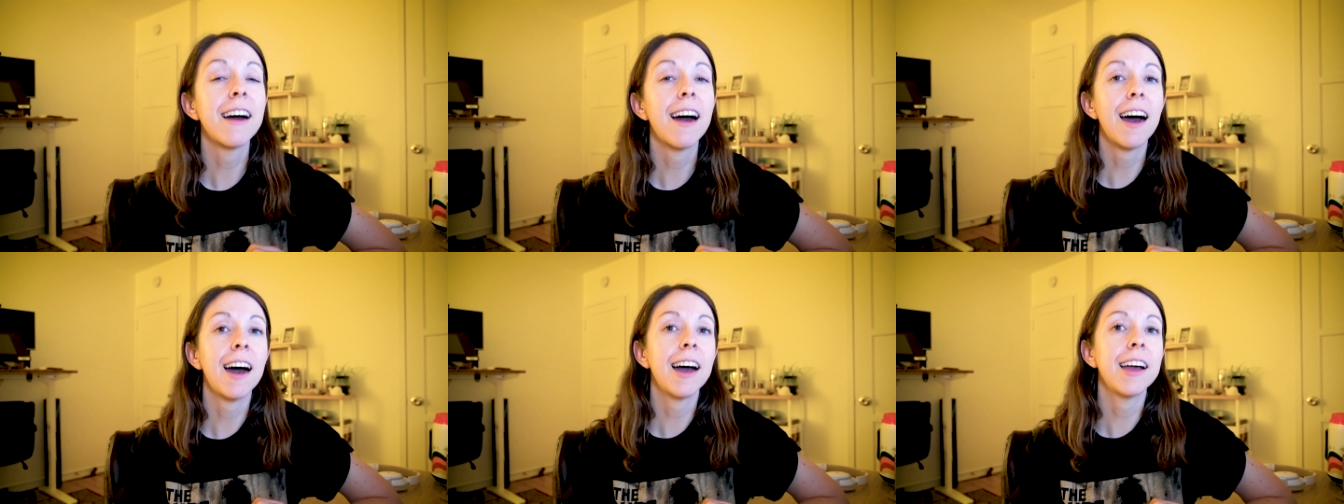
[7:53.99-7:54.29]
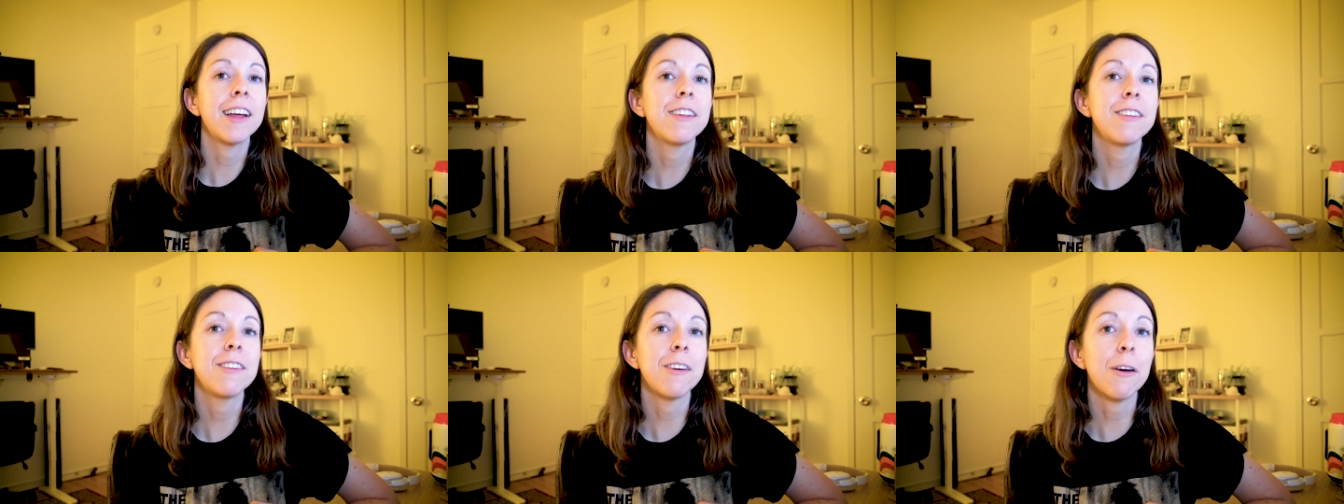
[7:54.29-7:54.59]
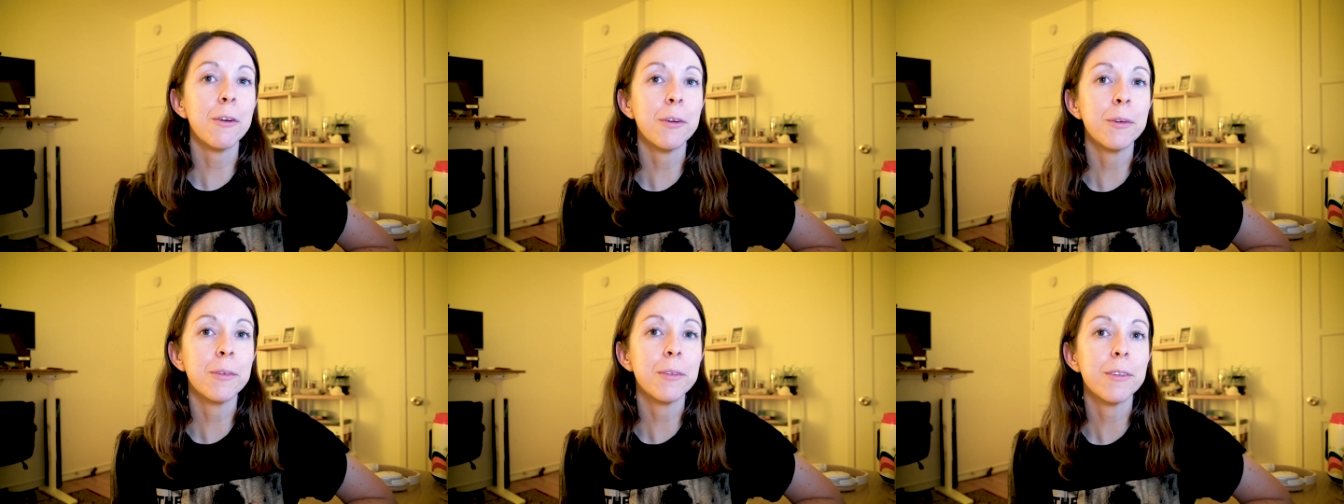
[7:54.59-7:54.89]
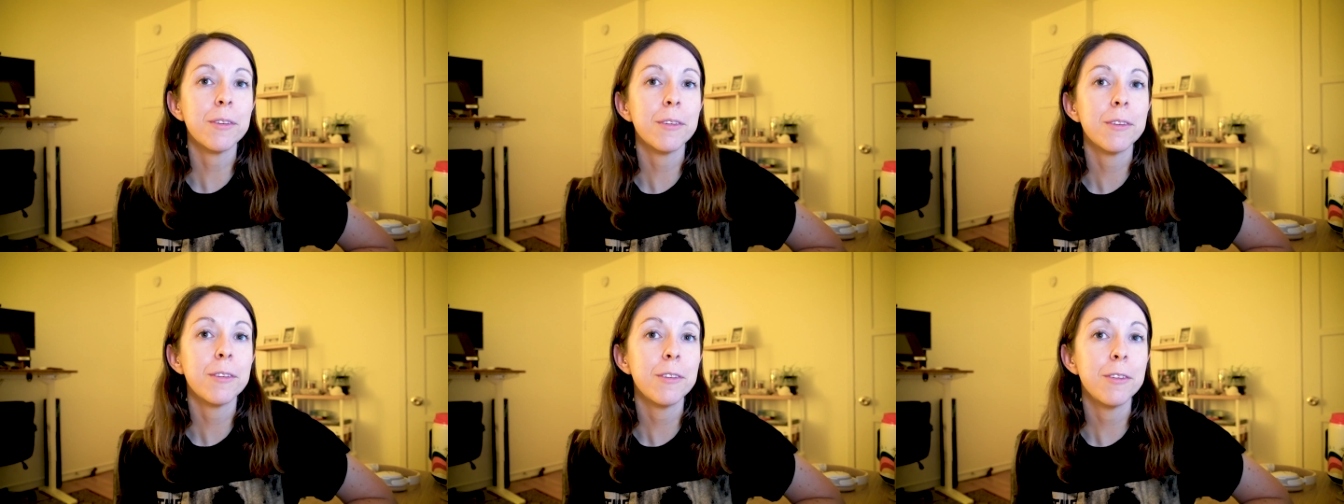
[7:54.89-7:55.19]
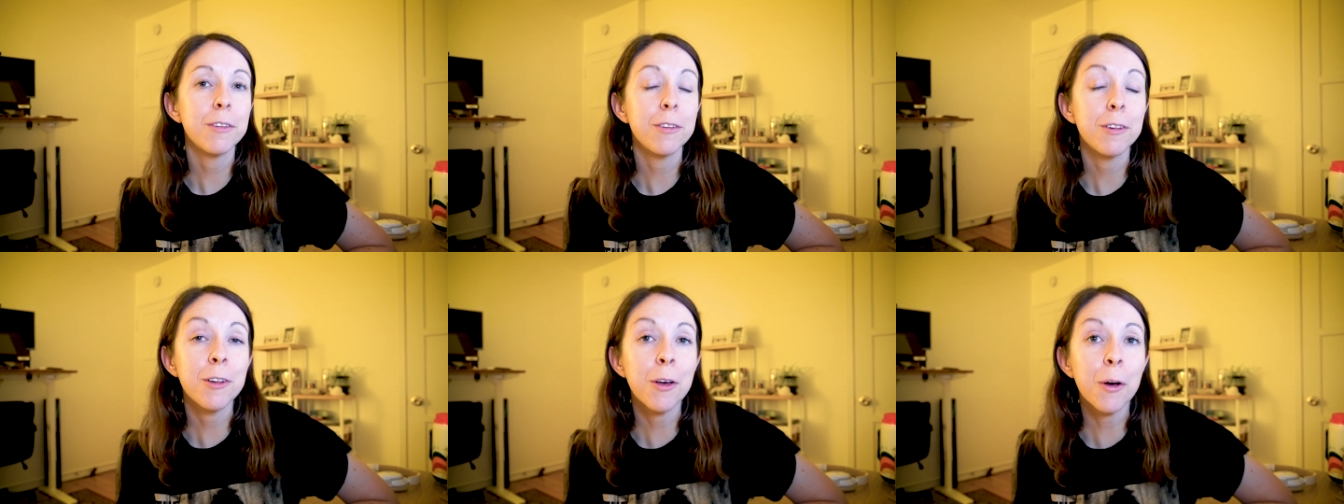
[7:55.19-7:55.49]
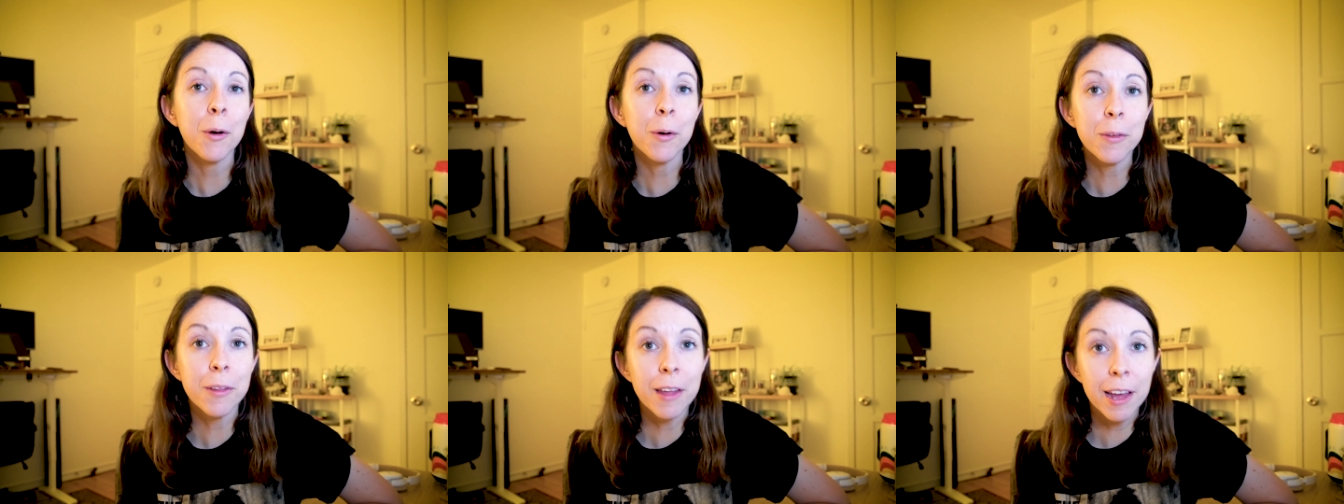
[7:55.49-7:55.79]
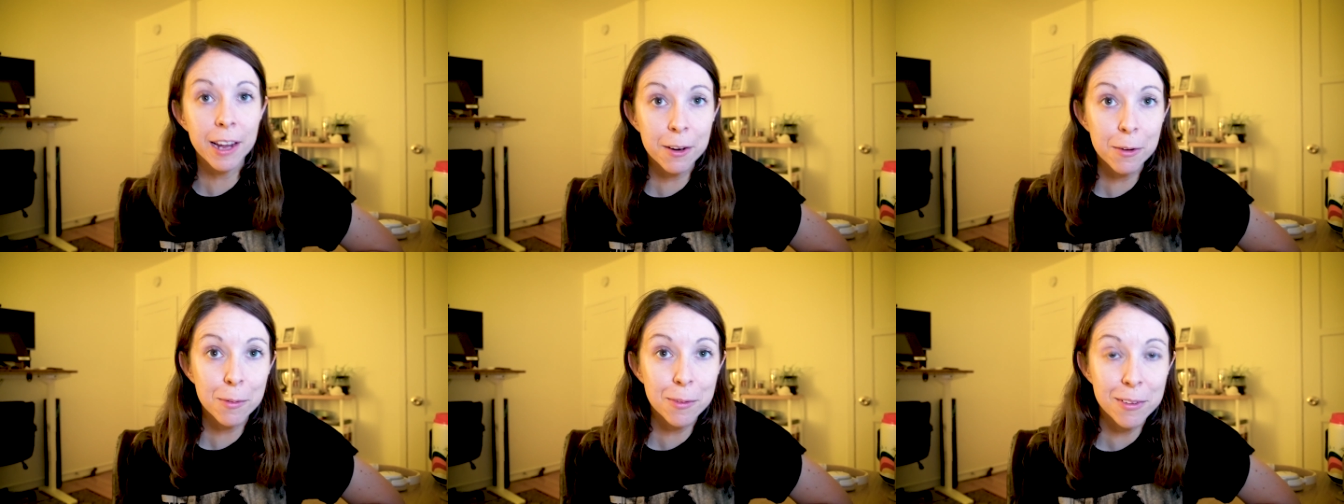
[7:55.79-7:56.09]
I don't know
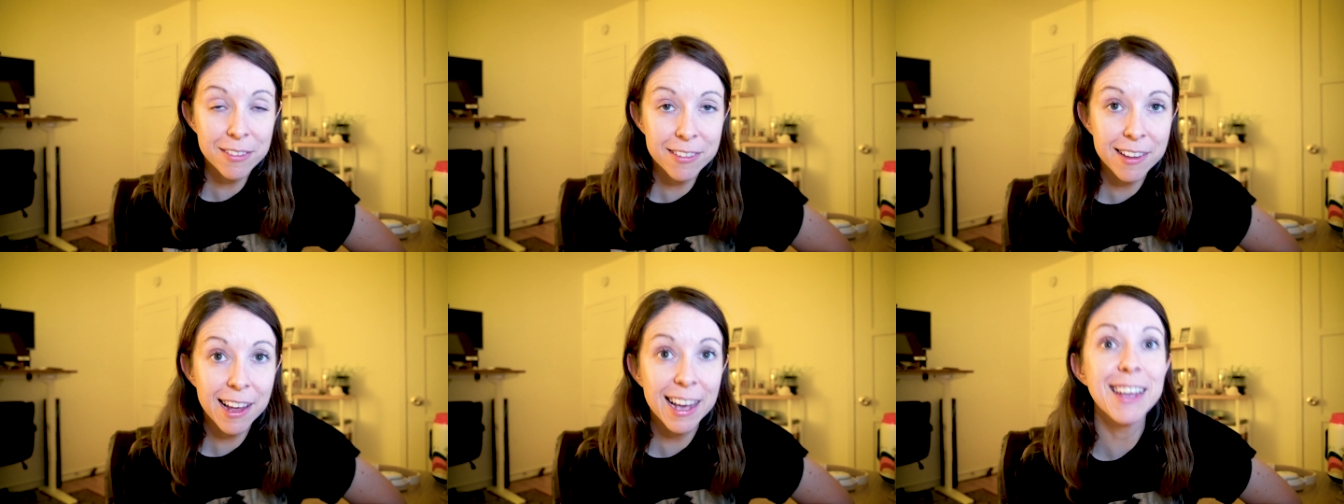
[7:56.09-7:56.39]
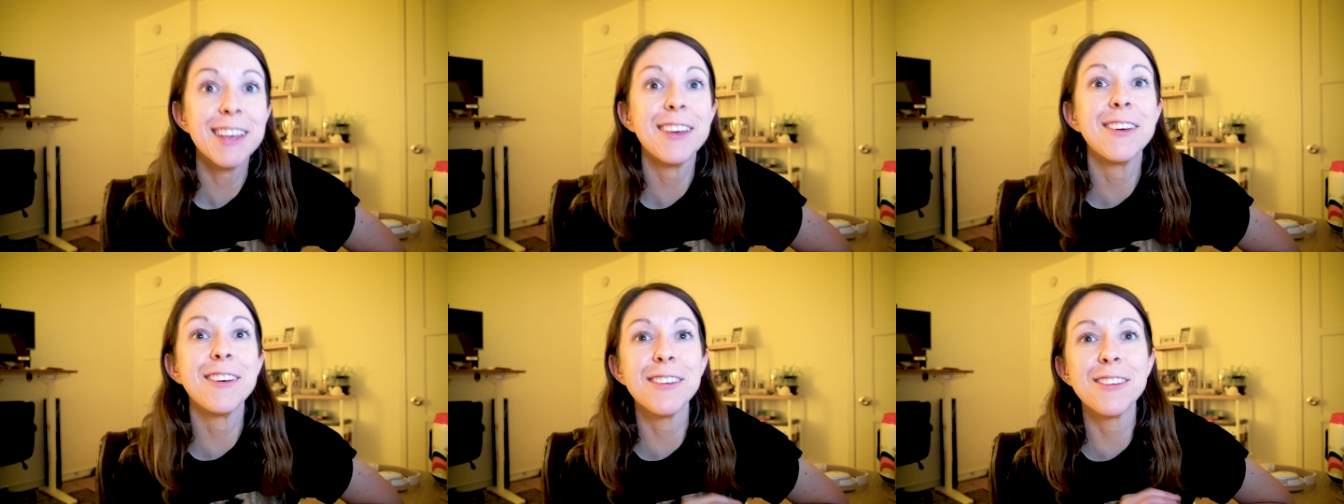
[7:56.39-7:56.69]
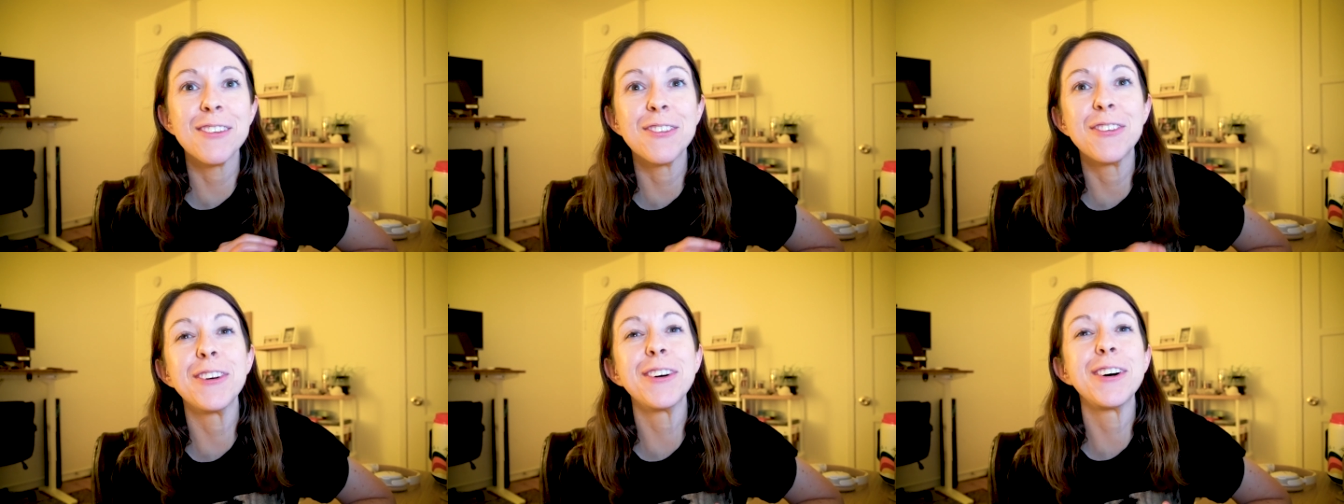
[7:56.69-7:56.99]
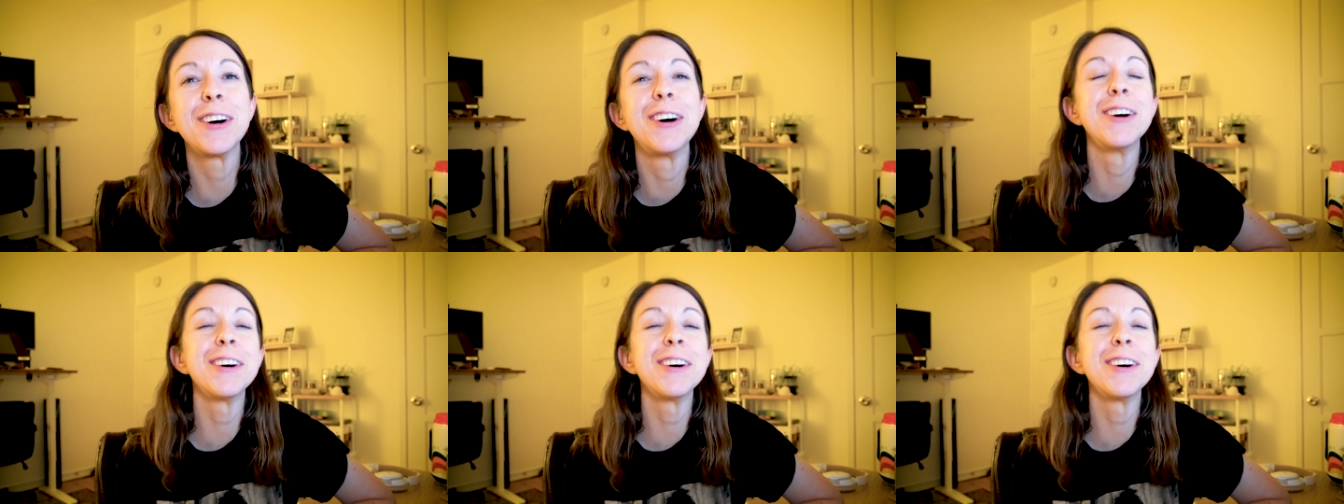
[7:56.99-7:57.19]
that it was that useful.